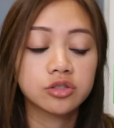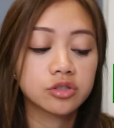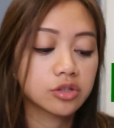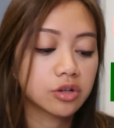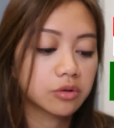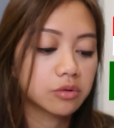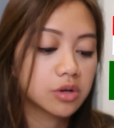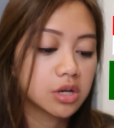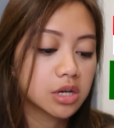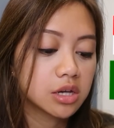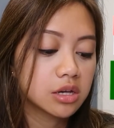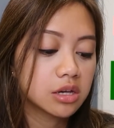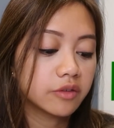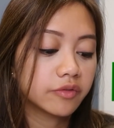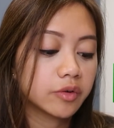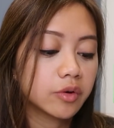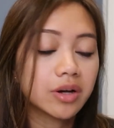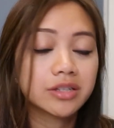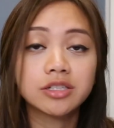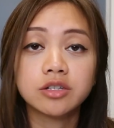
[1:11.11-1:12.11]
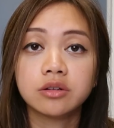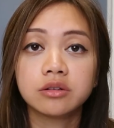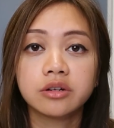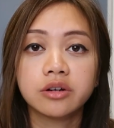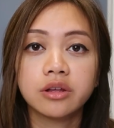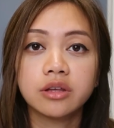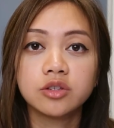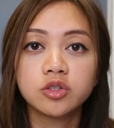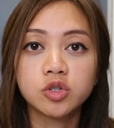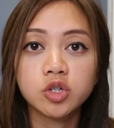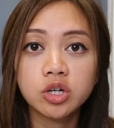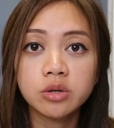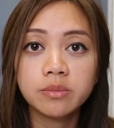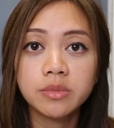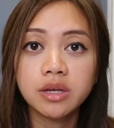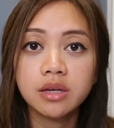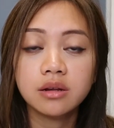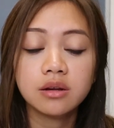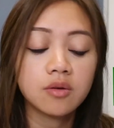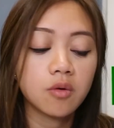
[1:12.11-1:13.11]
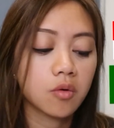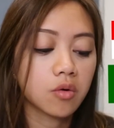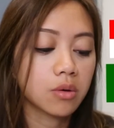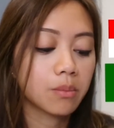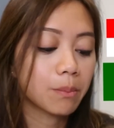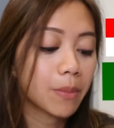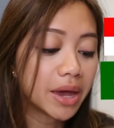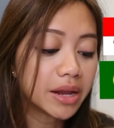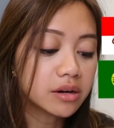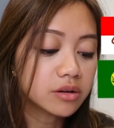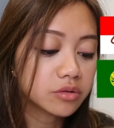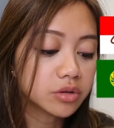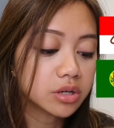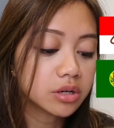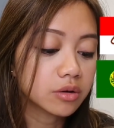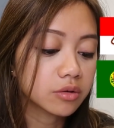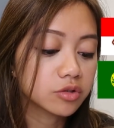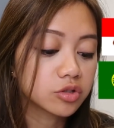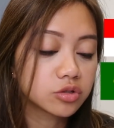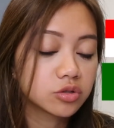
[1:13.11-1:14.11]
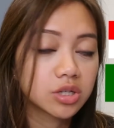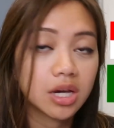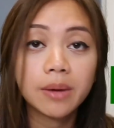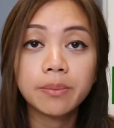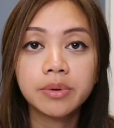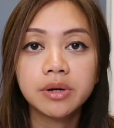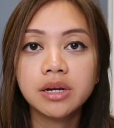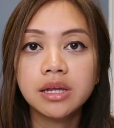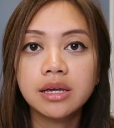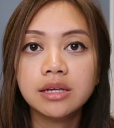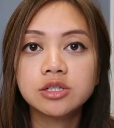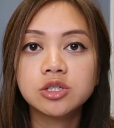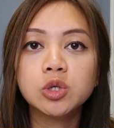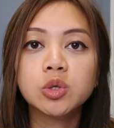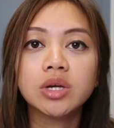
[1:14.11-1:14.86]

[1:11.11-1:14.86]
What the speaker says: So if you guys are learning German or Mandarin or Japanese,